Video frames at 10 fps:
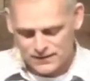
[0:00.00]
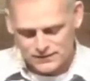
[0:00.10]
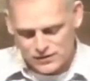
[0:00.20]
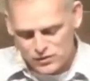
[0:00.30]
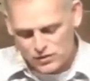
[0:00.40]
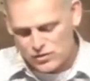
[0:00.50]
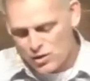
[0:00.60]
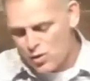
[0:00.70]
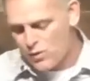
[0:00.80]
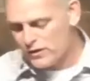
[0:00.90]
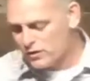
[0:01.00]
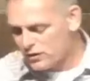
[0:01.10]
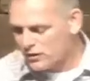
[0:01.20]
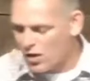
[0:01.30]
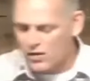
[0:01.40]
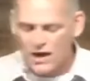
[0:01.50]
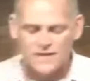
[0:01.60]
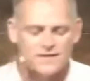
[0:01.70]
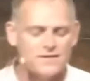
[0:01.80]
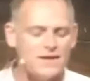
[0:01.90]
that you can know and learn all
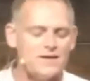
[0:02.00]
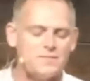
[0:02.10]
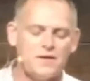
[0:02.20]
kinds of things,